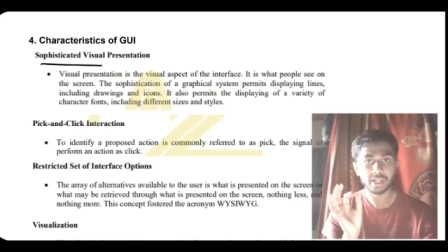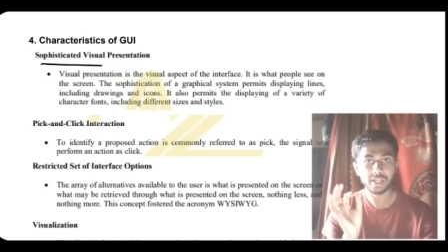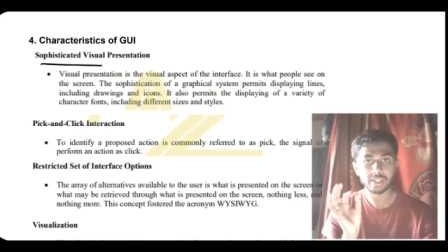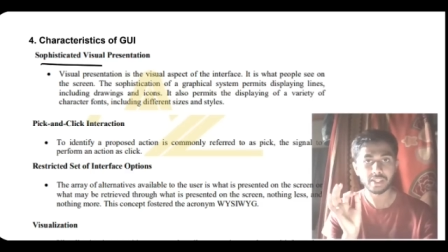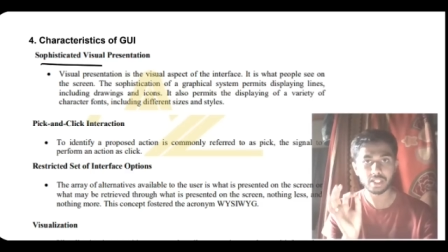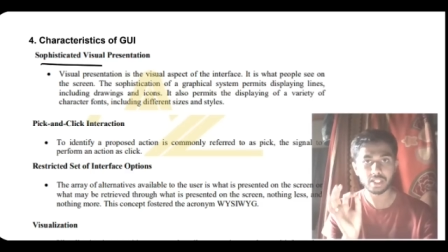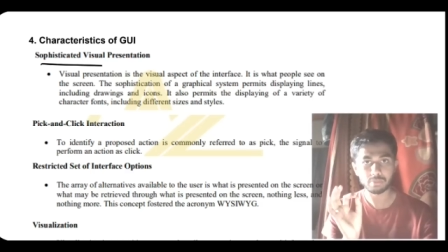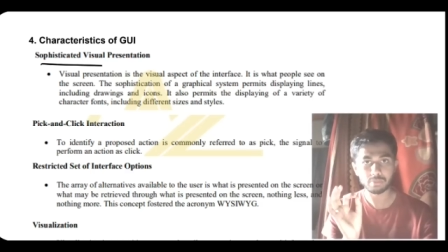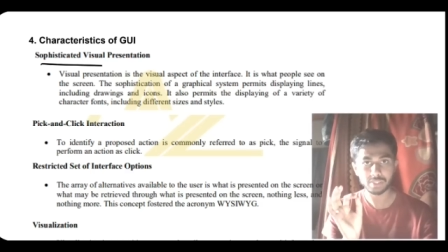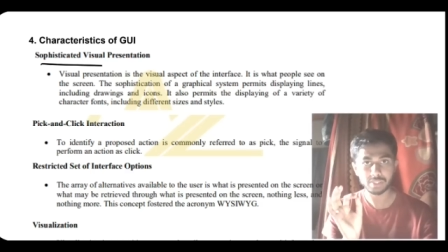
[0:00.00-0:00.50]

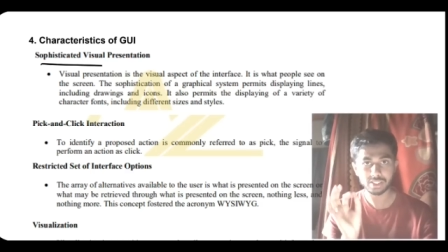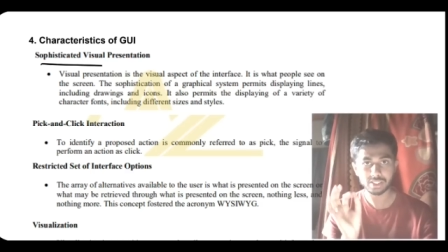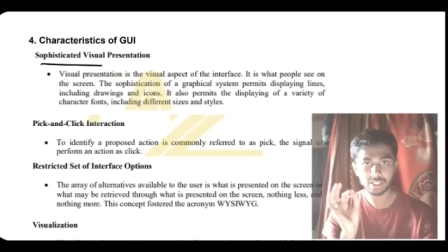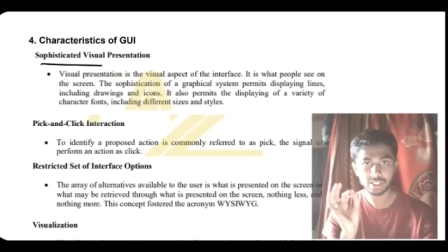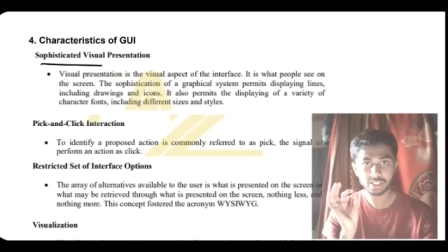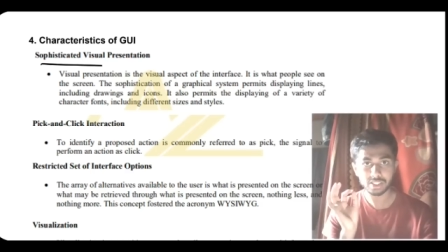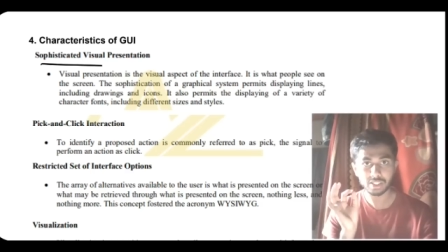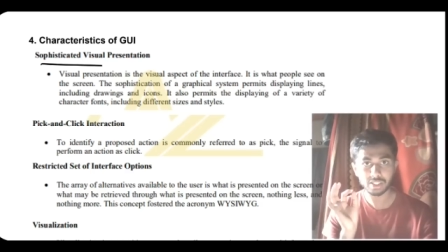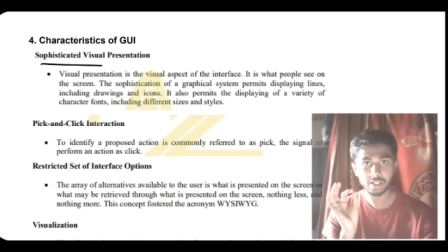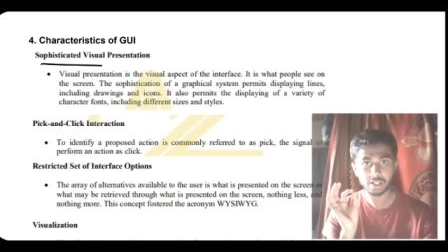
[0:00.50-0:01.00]
That means
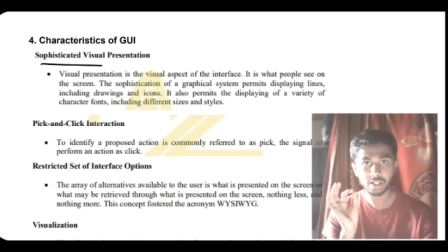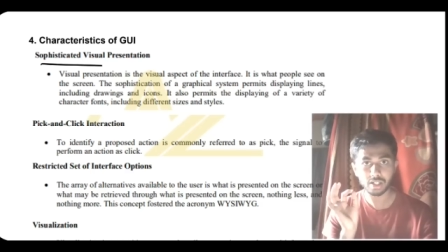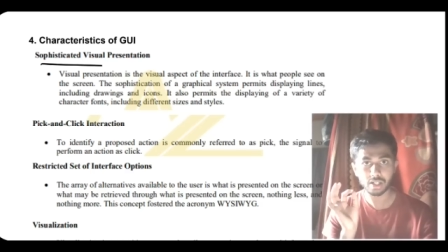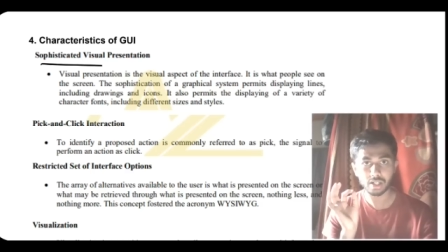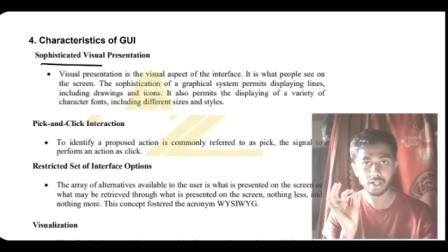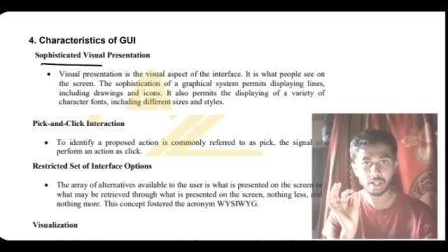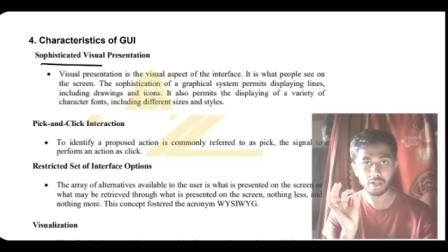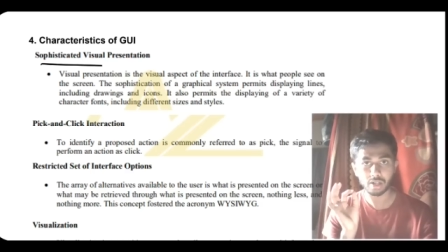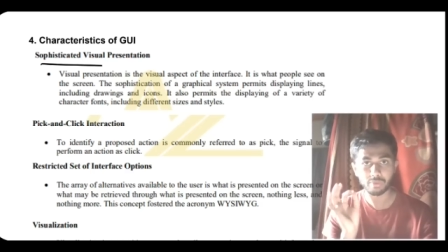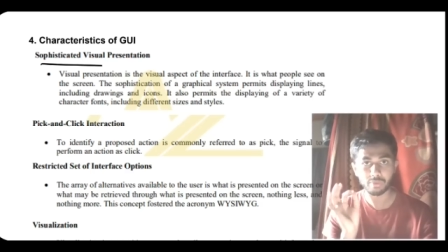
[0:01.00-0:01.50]
it's a,
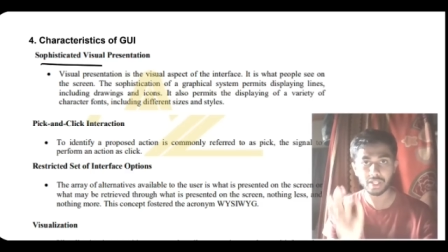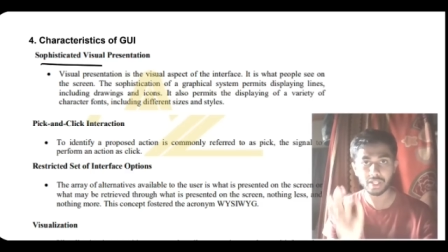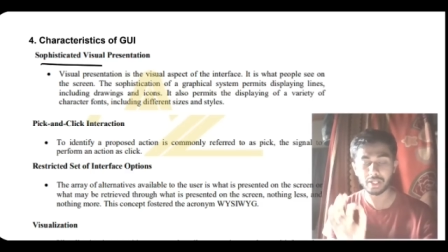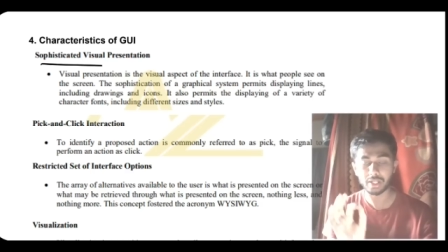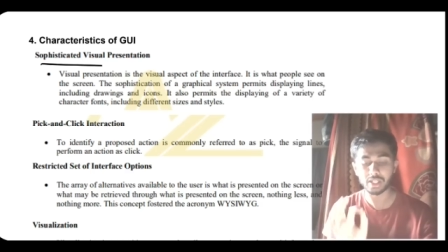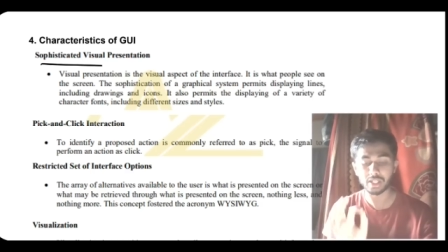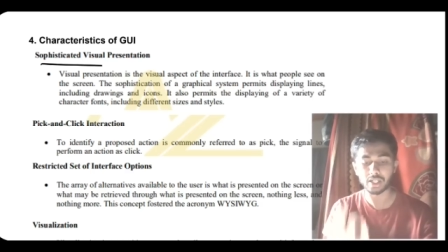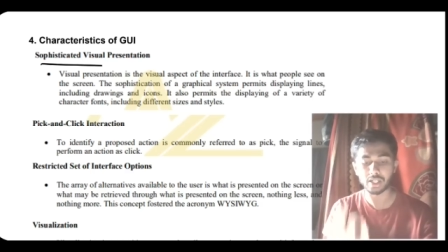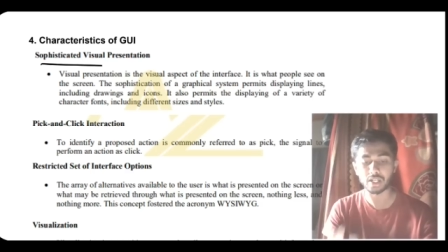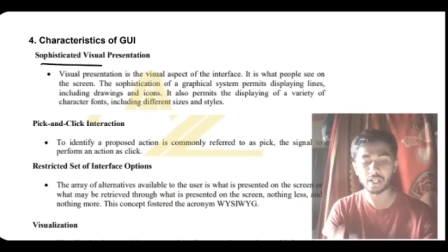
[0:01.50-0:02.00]
uh, very
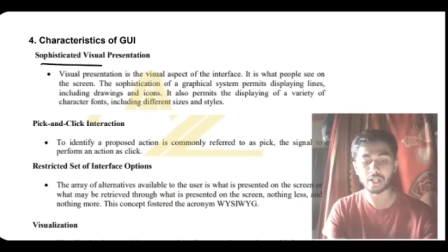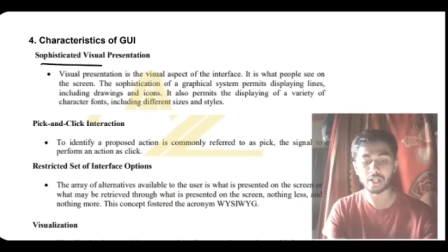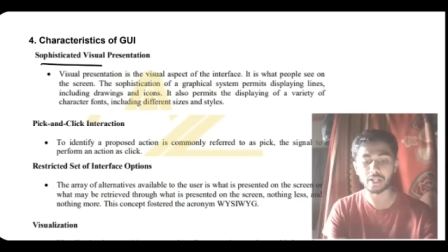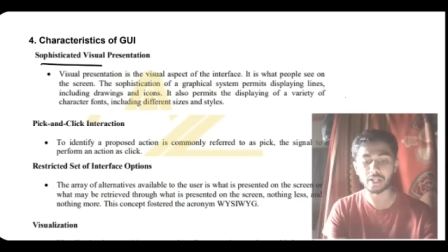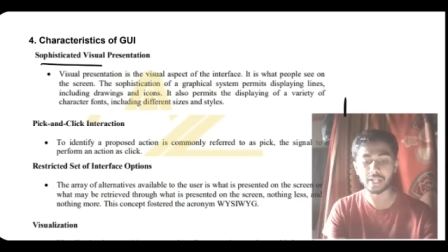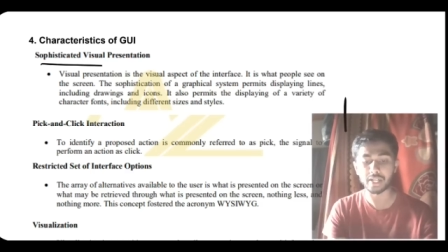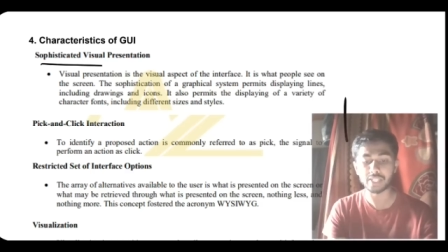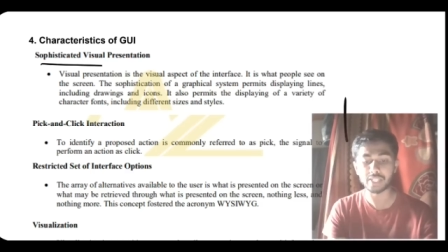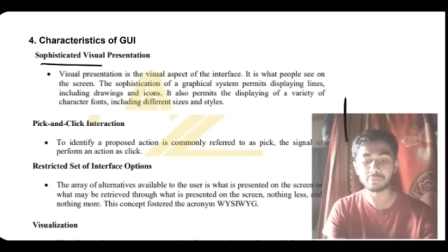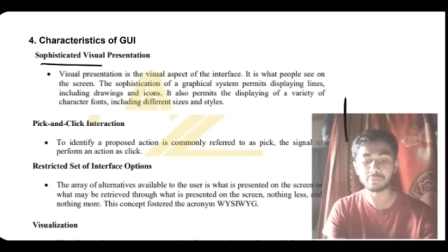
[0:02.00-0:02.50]
uh,
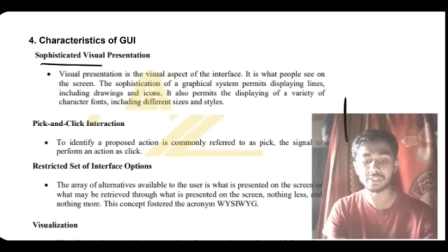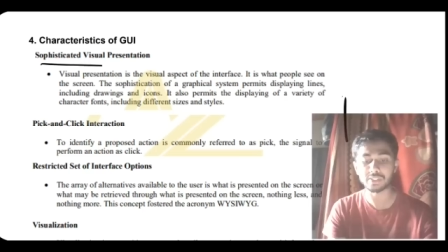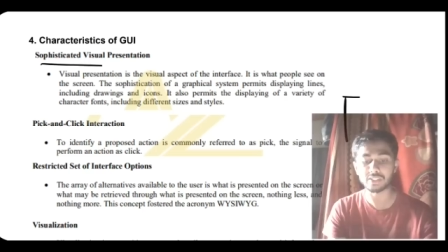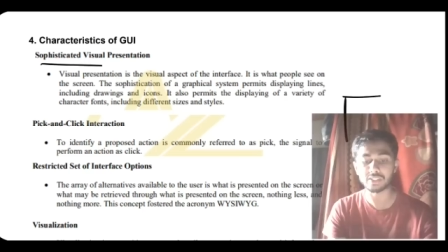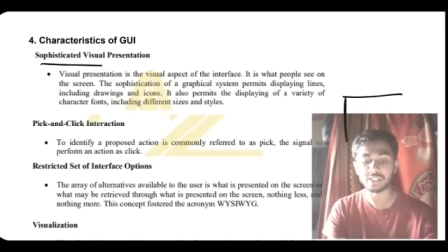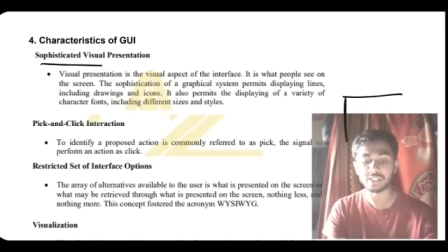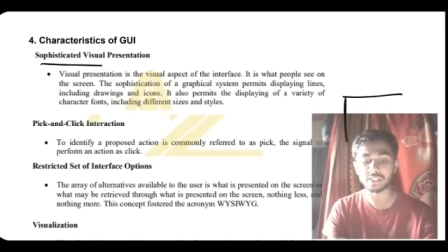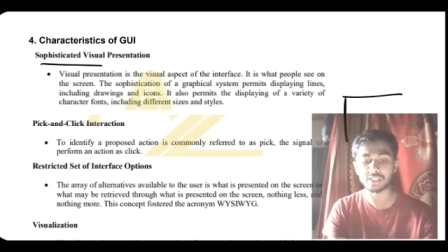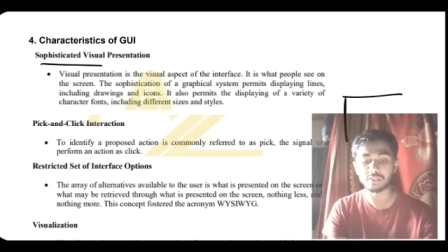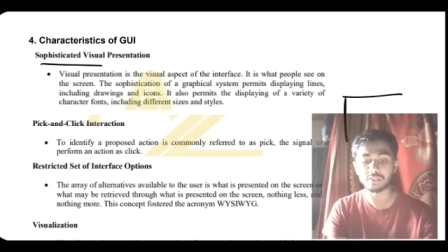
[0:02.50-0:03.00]
nice
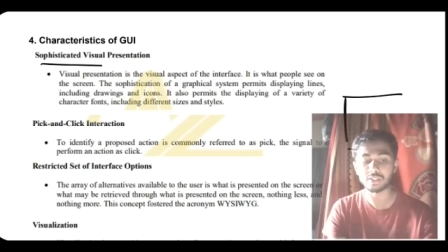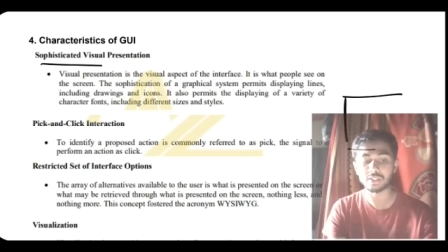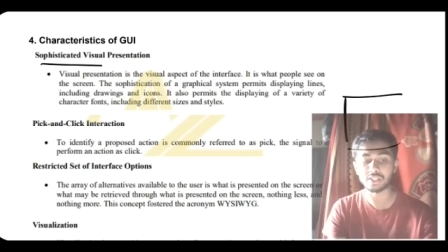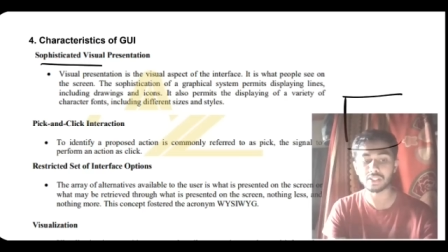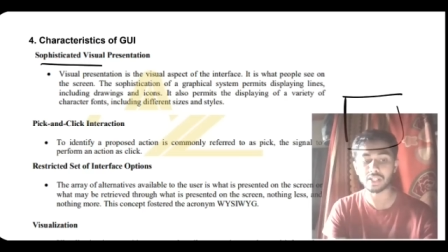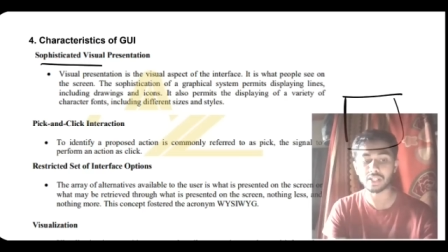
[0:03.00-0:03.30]
presentation in the